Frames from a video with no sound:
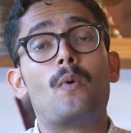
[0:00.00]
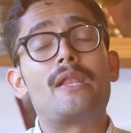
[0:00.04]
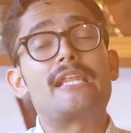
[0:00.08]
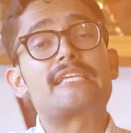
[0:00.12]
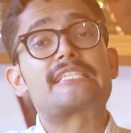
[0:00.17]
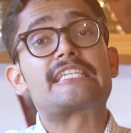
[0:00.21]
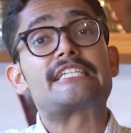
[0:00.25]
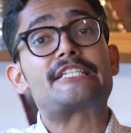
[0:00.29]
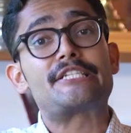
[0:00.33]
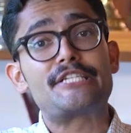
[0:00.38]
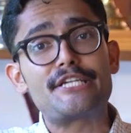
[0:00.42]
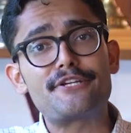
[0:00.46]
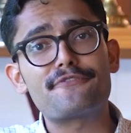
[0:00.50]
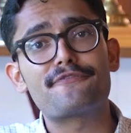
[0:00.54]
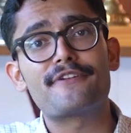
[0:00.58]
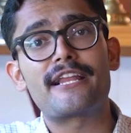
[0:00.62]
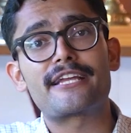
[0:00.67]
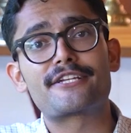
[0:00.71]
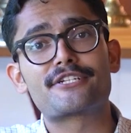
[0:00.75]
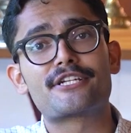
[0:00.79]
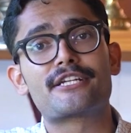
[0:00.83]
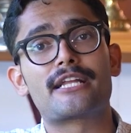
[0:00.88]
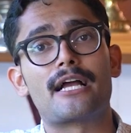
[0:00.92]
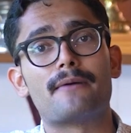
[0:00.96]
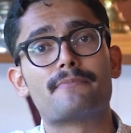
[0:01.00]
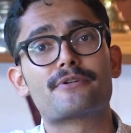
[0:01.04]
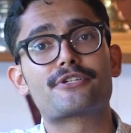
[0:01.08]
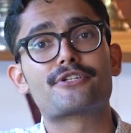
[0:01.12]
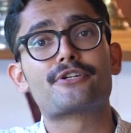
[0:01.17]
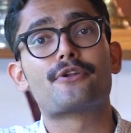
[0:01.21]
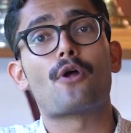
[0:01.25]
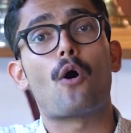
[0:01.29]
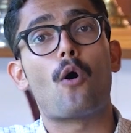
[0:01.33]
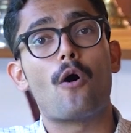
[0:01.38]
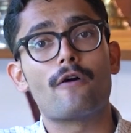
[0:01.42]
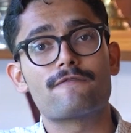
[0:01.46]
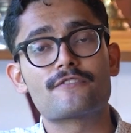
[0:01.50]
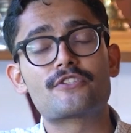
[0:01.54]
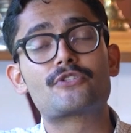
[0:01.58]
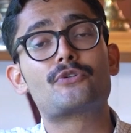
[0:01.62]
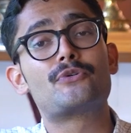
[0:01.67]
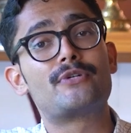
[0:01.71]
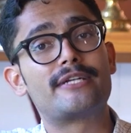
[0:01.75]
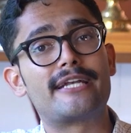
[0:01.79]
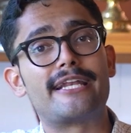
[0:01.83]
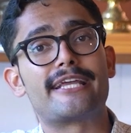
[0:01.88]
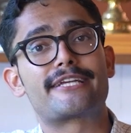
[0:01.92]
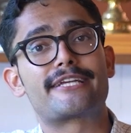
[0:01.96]
Well, as the Chief Election Commissioner of
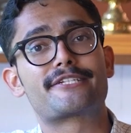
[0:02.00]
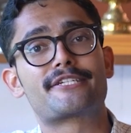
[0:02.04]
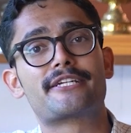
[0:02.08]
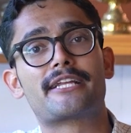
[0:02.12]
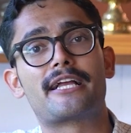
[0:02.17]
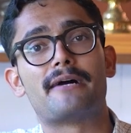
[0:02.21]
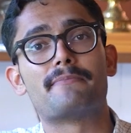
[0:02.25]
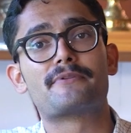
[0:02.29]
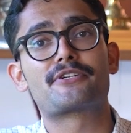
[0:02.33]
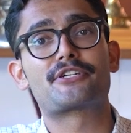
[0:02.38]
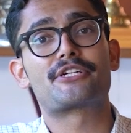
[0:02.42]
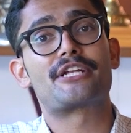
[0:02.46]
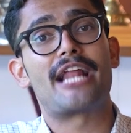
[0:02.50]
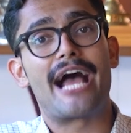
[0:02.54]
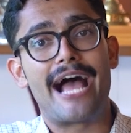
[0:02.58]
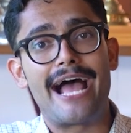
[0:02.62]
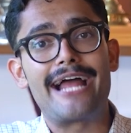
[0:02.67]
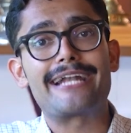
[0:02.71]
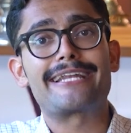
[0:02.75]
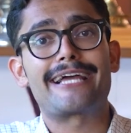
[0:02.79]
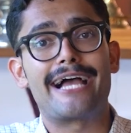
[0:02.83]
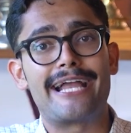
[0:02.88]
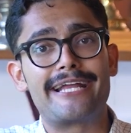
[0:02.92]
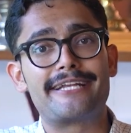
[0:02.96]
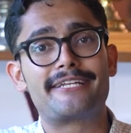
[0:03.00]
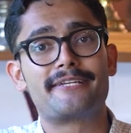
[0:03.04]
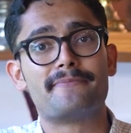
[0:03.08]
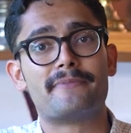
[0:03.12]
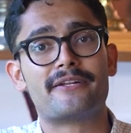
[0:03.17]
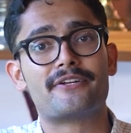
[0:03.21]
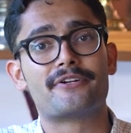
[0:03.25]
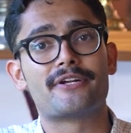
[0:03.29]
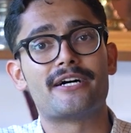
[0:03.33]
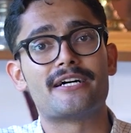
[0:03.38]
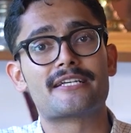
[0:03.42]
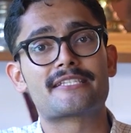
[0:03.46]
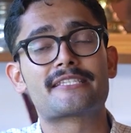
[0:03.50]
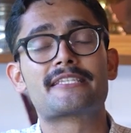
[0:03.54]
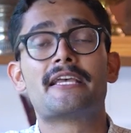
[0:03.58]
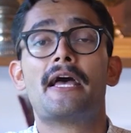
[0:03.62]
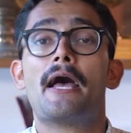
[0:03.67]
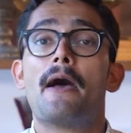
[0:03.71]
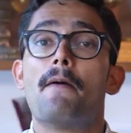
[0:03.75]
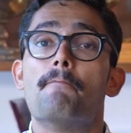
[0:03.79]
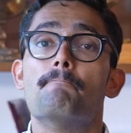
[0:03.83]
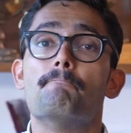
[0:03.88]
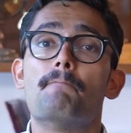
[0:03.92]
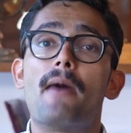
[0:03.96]
Student Election Commission at IIT Madras,
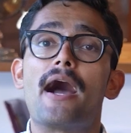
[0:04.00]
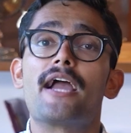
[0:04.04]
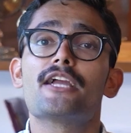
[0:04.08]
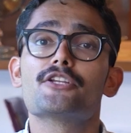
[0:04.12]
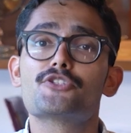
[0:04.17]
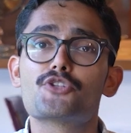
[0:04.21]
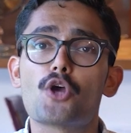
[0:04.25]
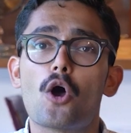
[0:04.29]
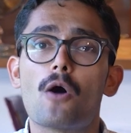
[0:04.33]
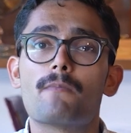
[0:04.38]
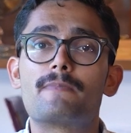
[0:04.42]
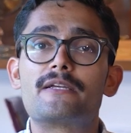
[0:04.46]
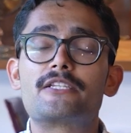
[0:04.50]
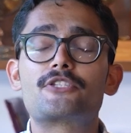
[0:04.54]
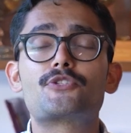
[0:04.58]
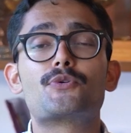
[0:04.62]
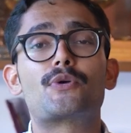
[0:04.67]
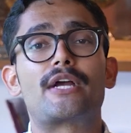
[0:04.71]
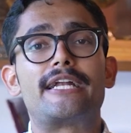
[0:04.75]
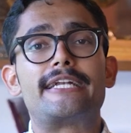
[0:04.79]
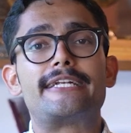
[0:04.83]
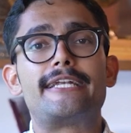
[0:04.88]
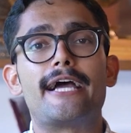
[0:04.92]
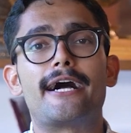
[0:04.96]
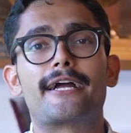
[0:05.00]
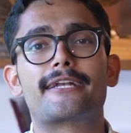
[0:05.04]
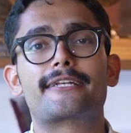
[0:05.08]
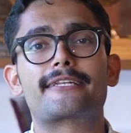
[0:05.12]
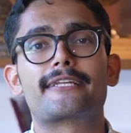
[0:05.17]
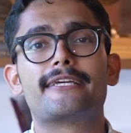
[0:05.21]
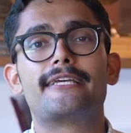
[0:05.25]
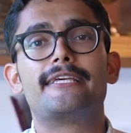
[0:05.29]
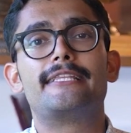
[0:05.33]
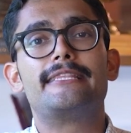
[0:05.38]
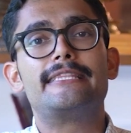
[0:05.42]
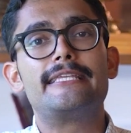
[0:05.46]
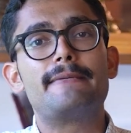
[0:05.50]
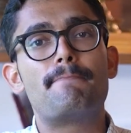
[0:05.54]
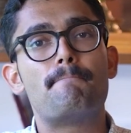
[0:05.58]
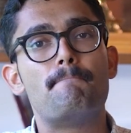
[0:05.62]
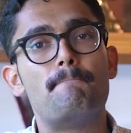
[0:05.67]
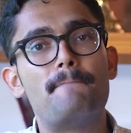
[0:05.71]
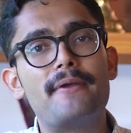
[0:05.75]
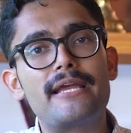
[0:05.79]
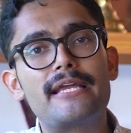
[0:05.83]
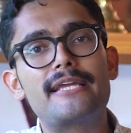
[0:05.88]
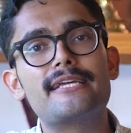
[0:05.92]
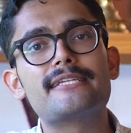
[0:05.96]
my job is to conduct the
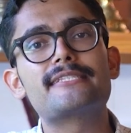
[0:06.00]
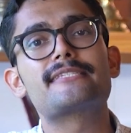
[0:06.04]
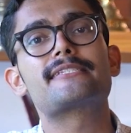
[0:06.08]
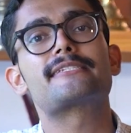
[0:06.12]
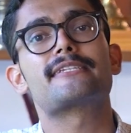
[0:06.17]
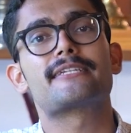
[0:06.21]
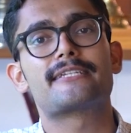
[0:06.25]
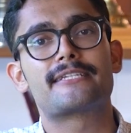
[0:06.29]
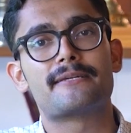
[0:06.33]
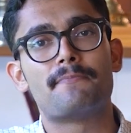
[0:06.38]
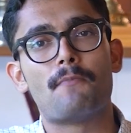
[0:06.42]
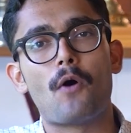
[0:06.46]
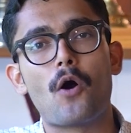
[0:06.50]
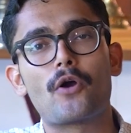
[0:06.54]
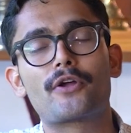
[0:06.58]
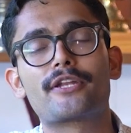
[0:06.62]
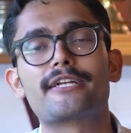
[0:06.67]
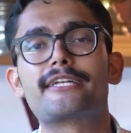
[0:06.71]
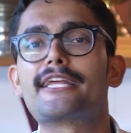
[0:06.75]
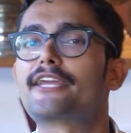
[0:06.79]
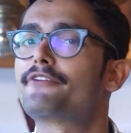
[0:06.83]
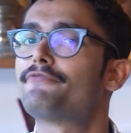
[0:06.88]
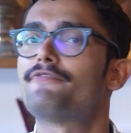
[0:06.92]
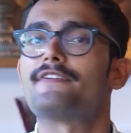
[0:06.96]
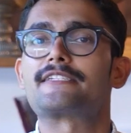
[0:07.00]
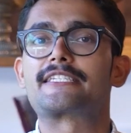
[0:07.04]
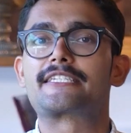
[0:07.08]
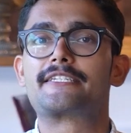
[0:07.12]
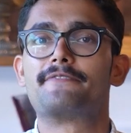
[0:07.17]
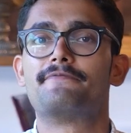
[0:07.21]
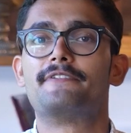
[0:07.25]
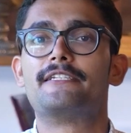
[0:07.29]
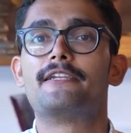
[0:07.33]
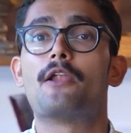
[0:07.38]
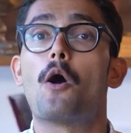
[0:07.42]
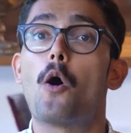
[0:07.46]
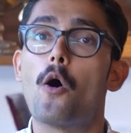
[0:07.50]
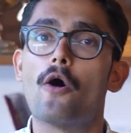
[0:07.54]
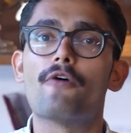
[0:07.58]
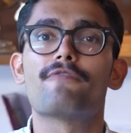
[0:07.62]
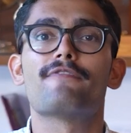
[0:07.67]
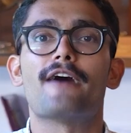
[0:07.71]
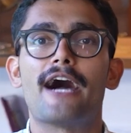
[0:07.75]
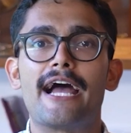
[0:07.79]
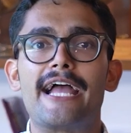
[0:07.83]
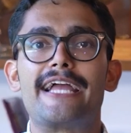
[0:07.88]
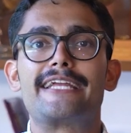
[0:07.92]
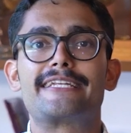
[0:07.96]
biggest democratic festival of
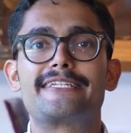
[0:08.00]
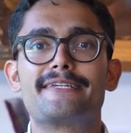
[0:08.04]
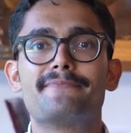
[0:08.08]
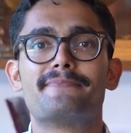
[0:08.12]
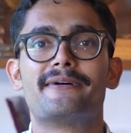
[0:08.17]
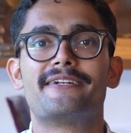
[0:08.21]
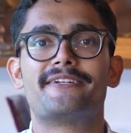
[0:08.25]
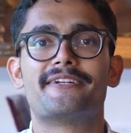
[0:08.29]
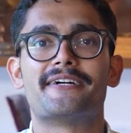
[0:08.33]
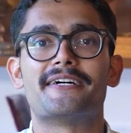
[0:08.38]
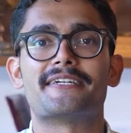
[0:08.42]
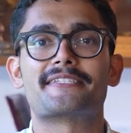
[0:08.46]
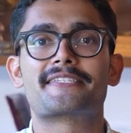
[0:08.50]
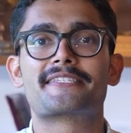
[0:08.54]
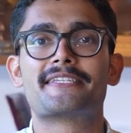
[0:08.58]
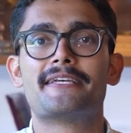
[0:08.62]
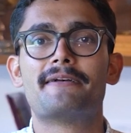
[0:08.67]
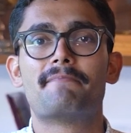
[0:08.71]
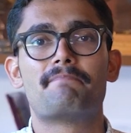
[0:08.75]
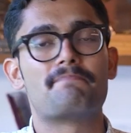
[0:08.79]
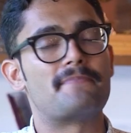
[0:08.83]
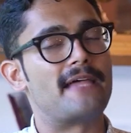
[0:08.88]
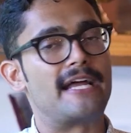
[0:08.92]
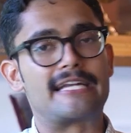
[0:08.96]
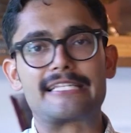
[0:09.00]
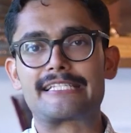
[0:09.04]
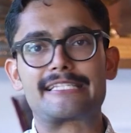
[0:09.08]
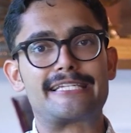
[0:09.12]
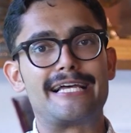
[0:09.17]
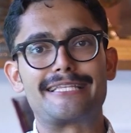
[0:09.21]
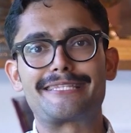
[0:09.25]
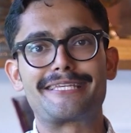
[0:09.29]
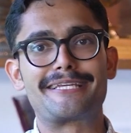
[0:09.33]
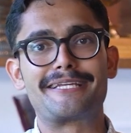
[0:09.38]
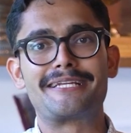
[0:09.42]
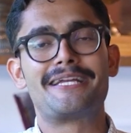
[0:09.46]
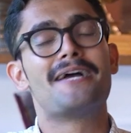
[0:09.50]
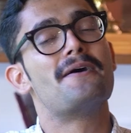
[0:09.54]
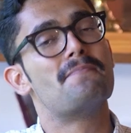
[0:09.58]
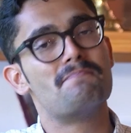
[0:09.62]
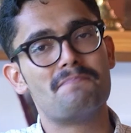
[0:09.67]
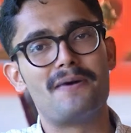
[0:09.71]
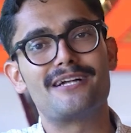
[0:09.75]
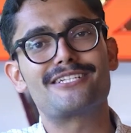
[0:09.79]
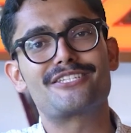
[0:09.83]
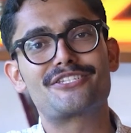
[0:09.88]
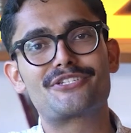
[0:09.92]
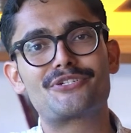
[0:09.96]
IIT Madras. That is nothing
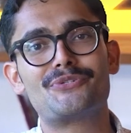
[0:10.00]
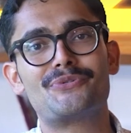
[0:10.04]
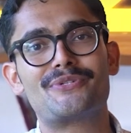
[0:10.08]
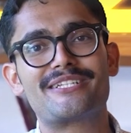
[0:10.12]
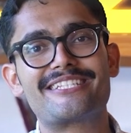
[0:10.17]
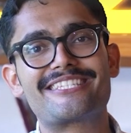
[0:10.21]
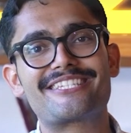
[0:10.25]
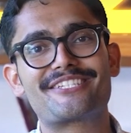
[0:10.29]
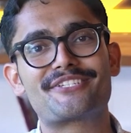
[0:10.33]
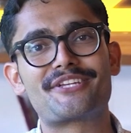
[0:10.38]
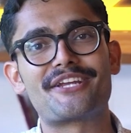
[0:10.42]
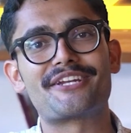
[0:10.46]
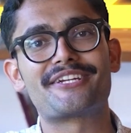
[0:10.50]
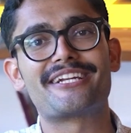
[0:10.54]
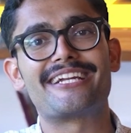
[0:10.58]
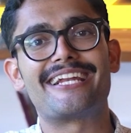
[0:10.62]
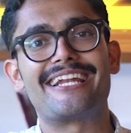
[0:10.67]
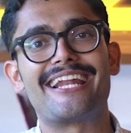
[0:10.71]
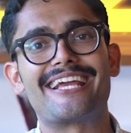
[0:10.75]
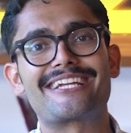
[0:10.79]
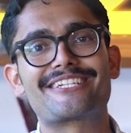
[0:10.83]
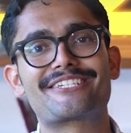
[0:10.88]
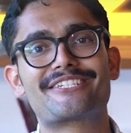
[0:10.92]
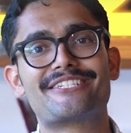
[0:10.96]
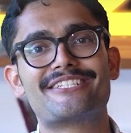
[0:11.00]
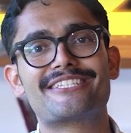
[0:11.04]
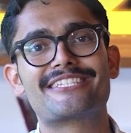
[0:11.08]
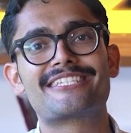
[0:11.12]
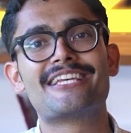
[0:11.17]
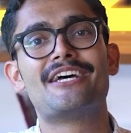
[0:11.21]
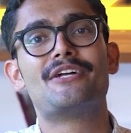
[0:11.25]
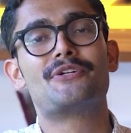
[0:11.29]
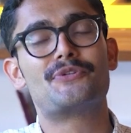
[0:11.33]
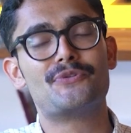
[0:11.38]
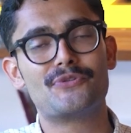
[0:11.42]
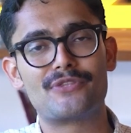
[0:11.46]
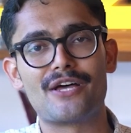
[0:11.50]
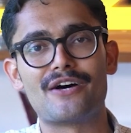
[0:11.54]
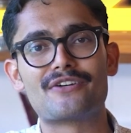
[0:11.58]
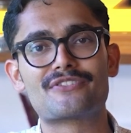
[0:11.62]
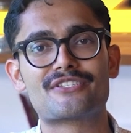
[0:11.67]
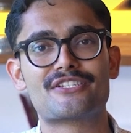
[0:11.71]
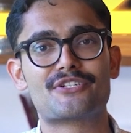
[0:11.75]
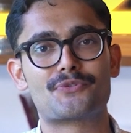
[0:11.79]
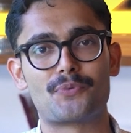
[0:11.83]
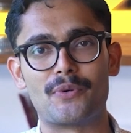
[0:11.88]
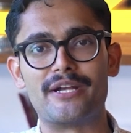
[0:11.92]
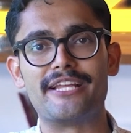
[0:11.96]
but Students' General Elections
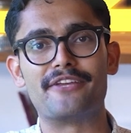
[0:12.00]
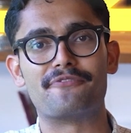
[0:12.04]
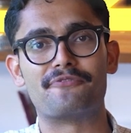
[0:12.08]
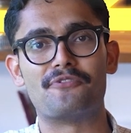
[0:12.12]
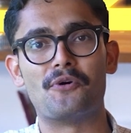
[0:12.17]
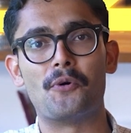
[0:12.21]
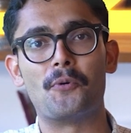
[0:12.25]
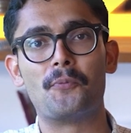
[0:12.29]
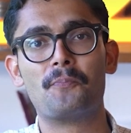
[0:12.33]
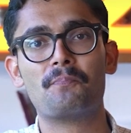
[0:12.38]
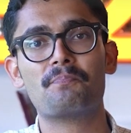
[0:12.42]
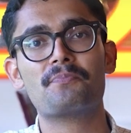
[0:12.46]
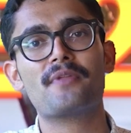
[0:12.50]
2024.